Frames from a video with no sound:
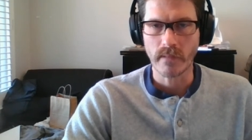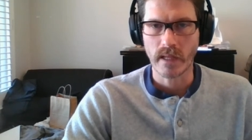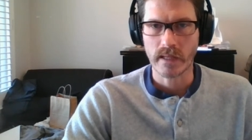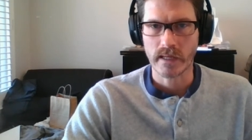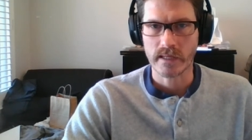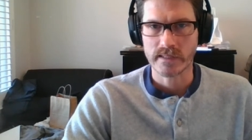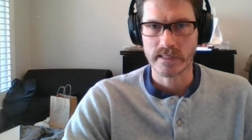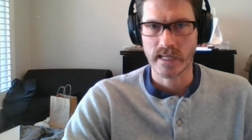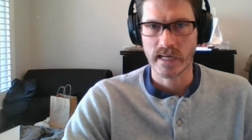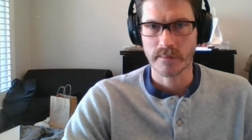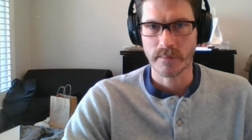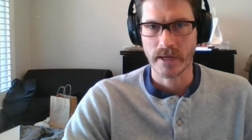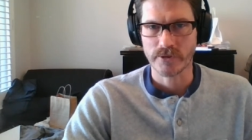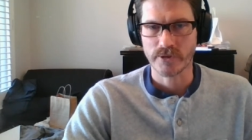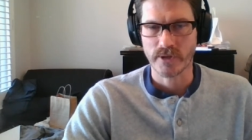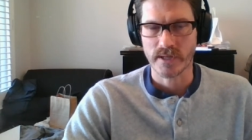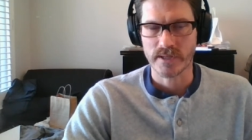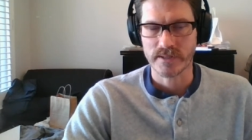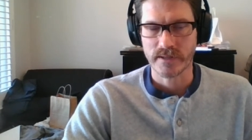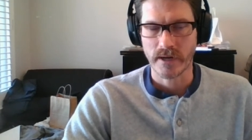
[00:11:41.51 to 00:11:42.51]
like I said, I'm not
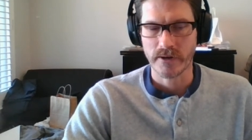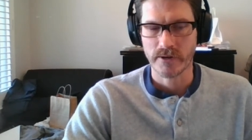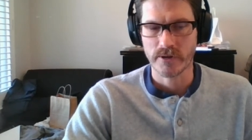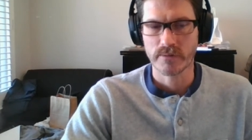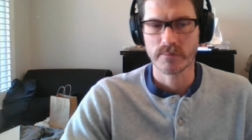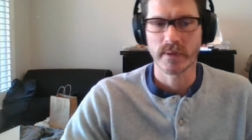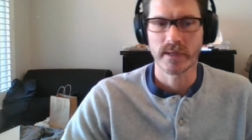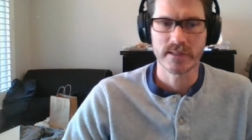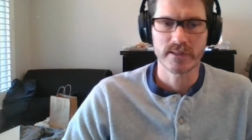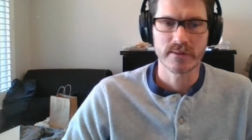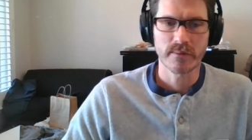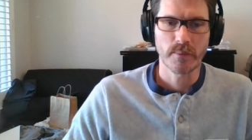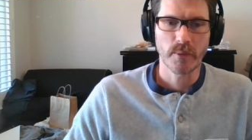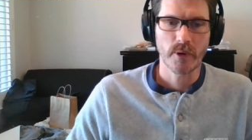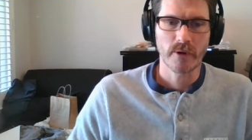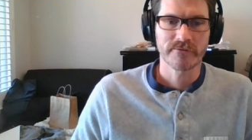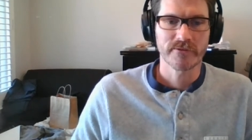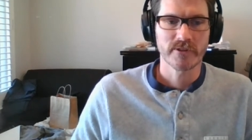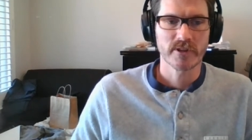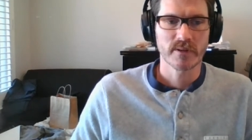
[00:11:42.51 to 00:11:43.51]
trying to scare you, but it's
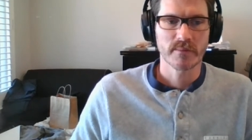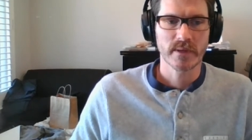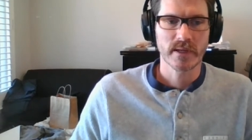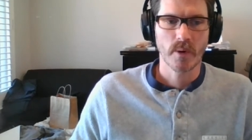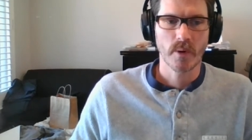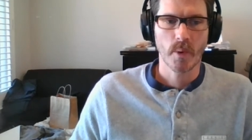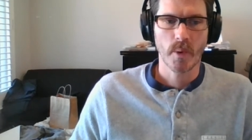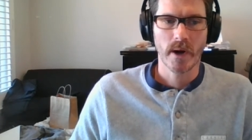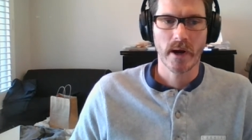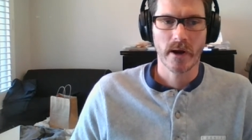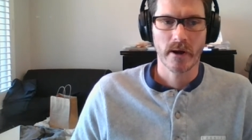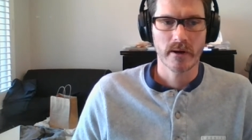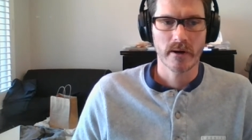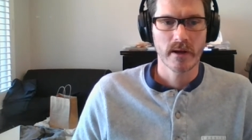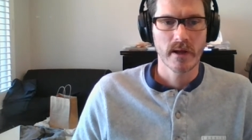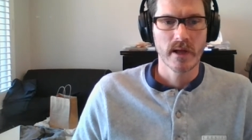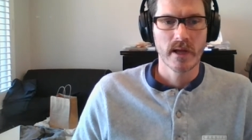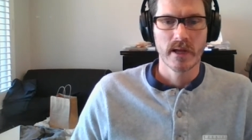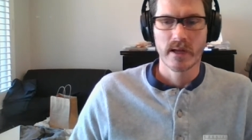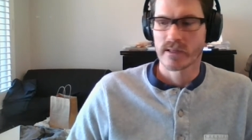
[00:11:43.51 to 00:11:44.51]
important for you to be aware,
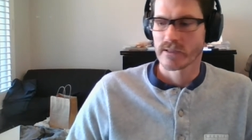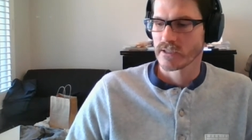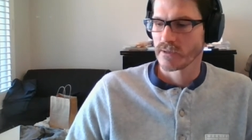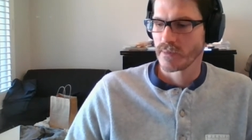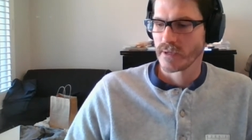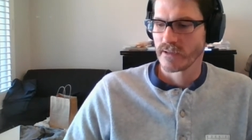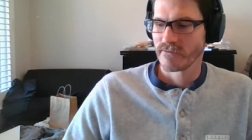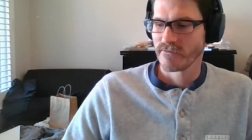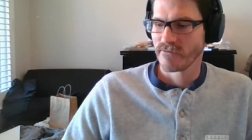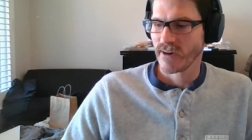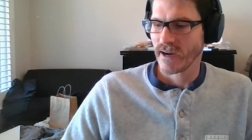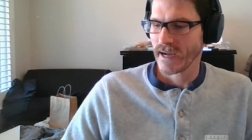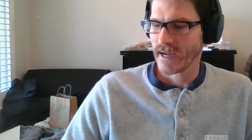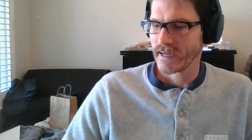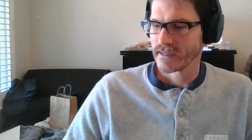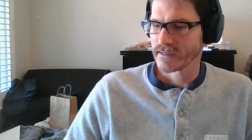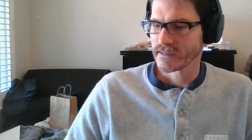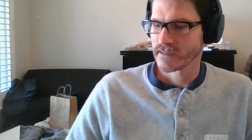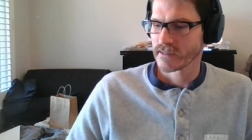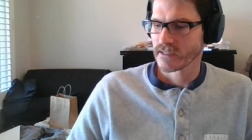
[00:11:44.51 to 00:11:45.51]
to be
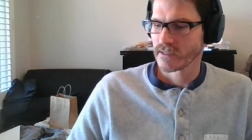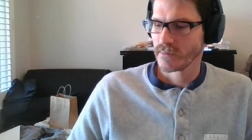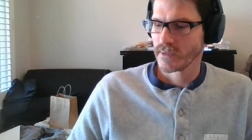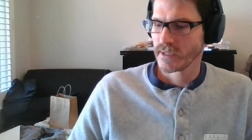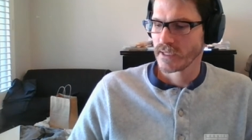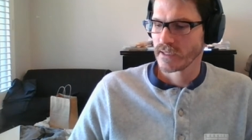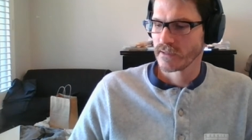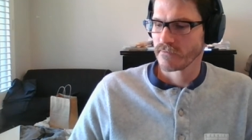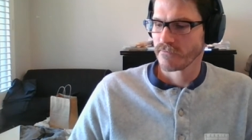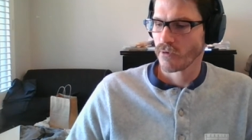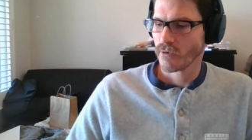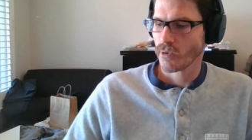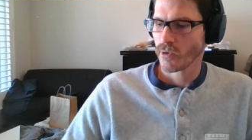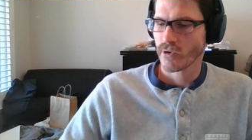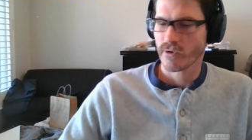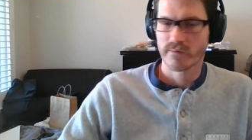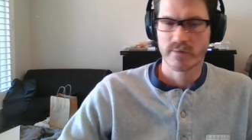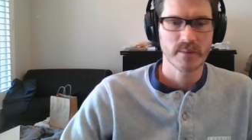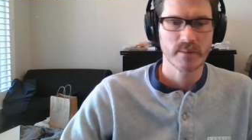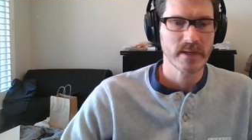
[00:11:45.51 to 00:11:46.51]
advised, to be
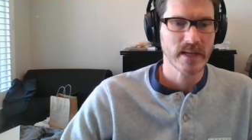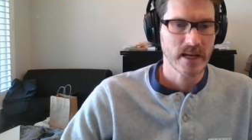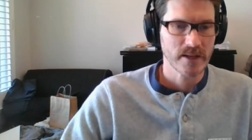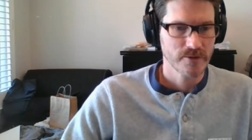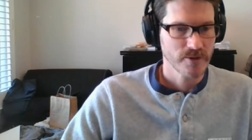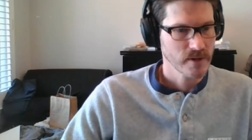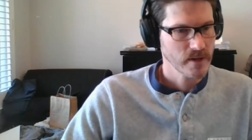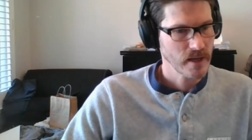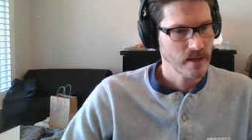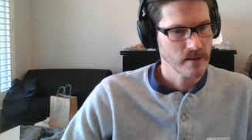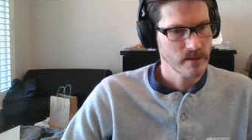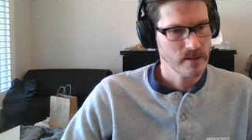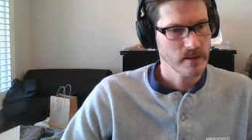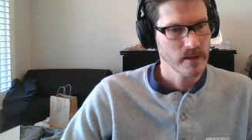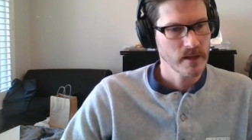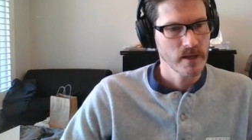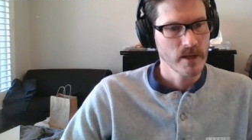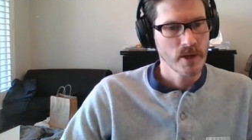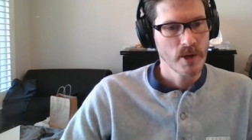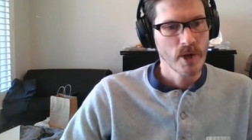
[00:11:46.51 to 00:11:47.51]
informed, to be educated.
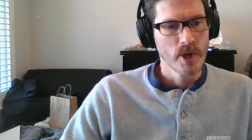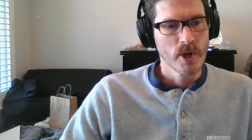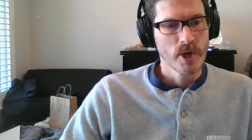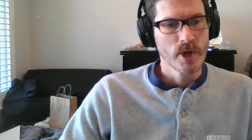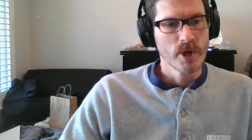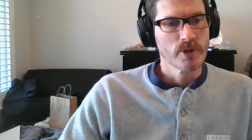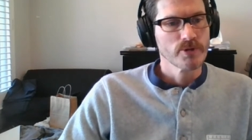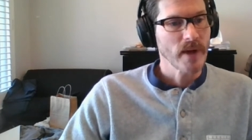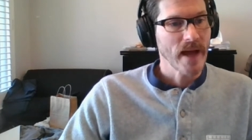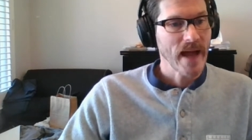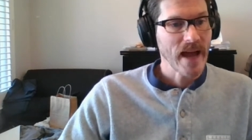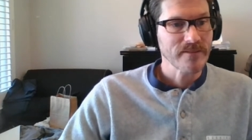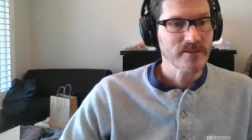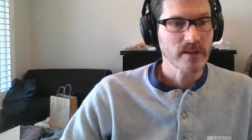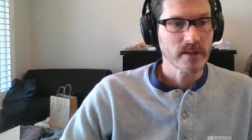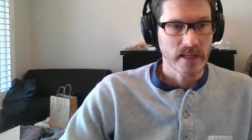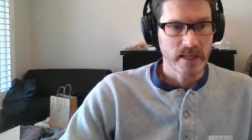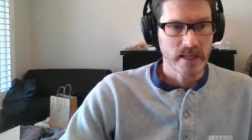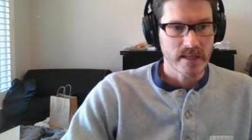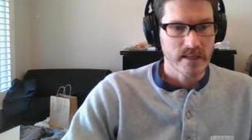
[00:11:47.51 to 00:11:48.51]
So I have
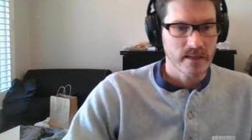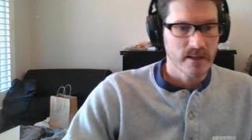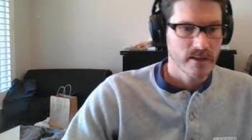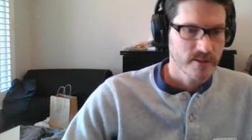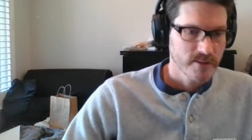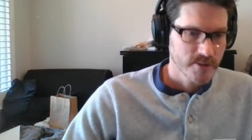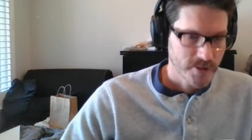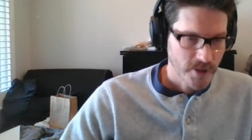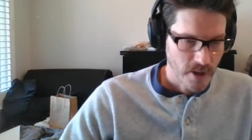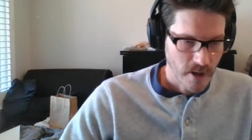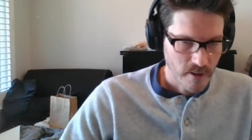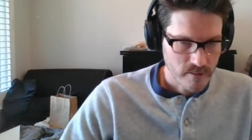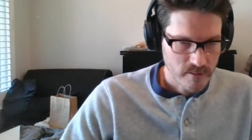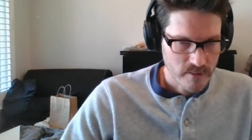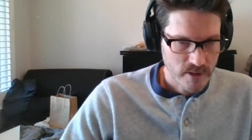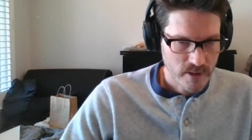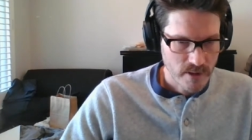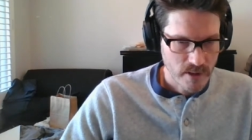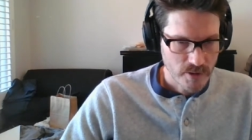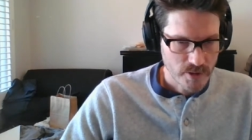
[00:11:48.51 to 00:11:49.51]
the link, so
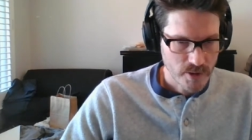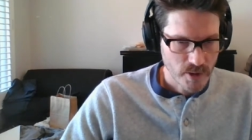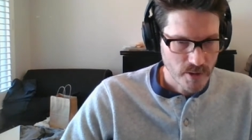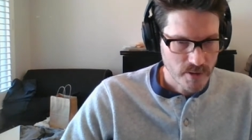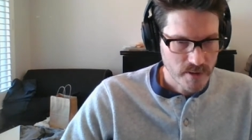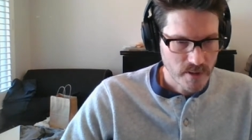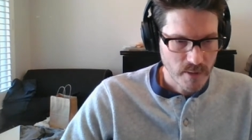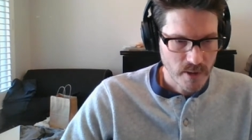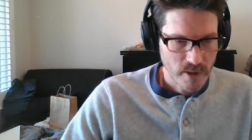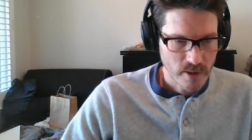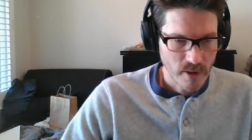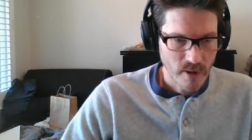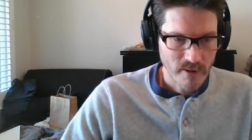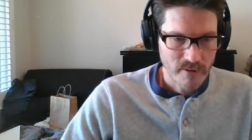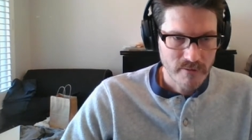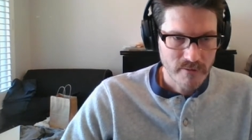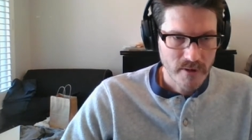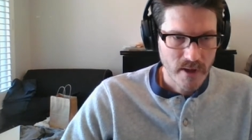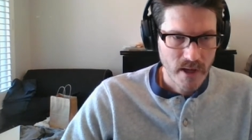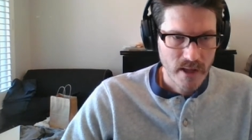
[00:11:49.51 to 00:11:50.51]
you know, towards the middle
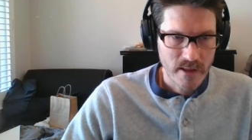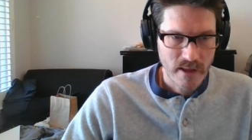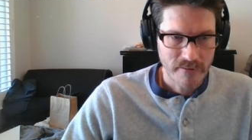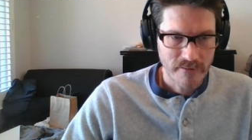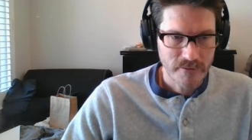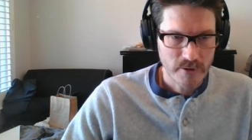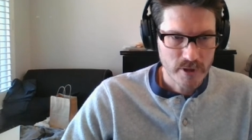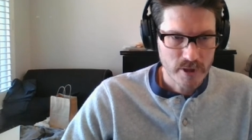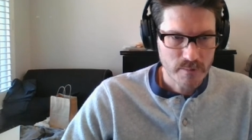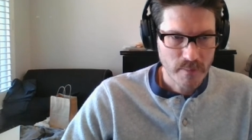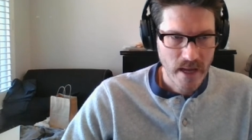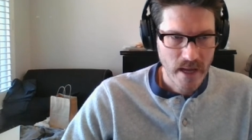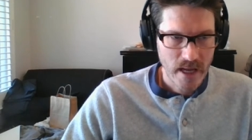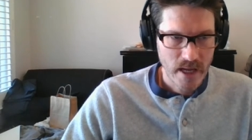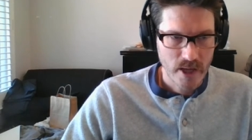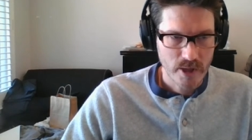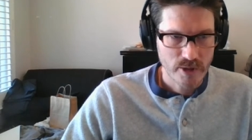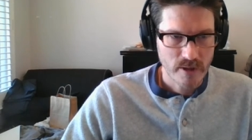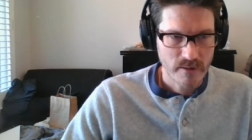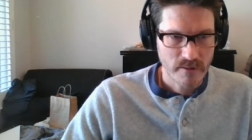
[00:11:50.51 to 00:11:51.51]
of that first
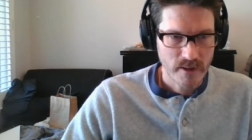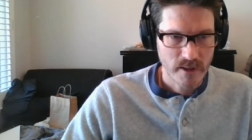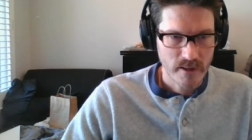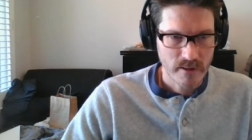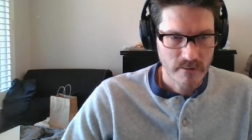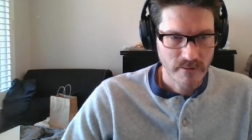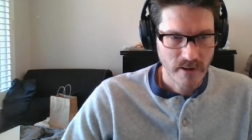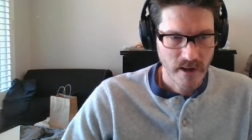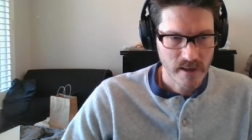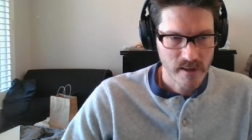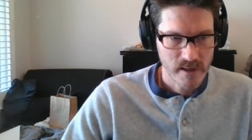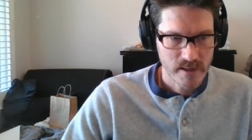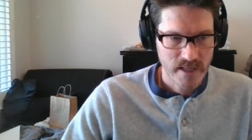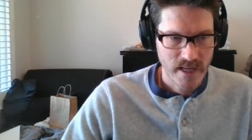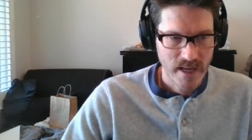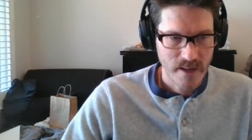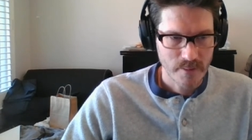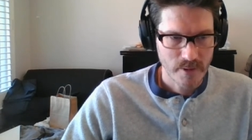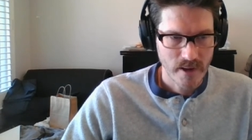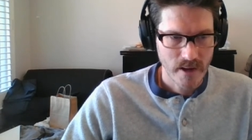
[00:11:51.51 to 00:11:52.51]
page of our final
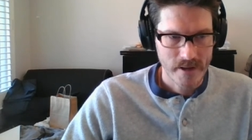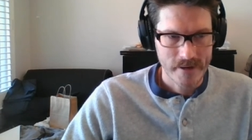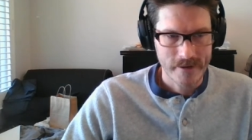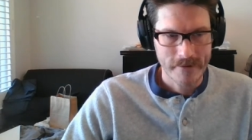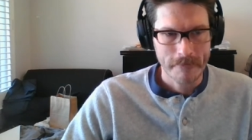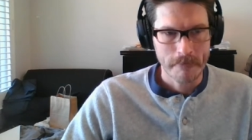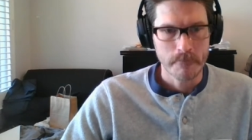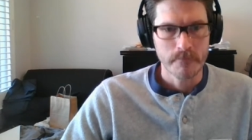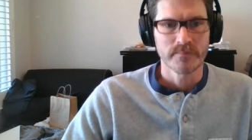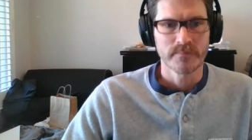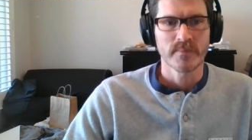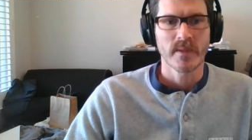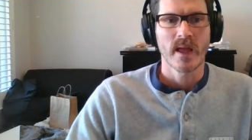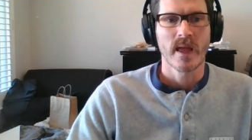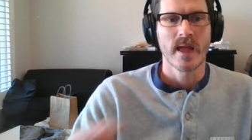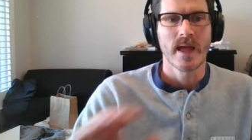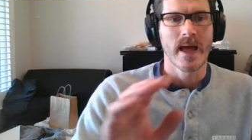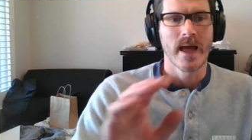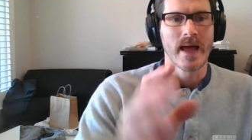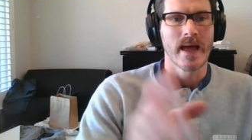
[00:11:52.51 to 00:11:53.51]
exam guide
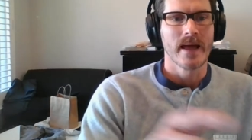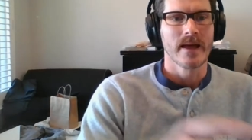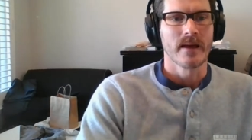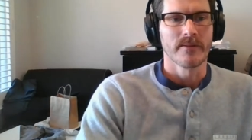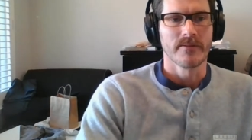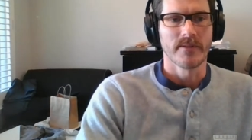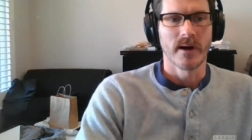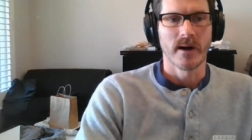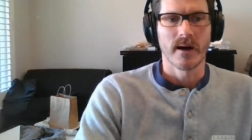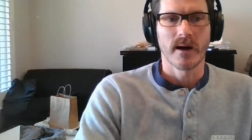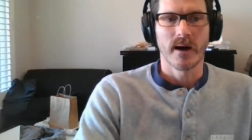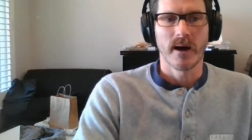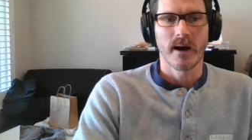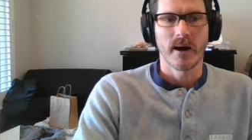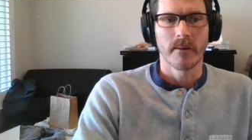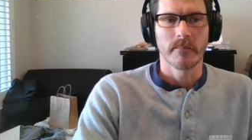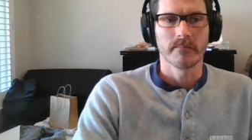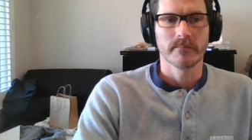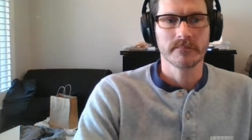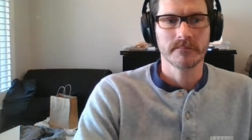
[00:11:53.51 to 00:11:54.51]
the
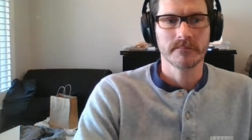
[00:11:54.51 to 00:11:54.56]
um,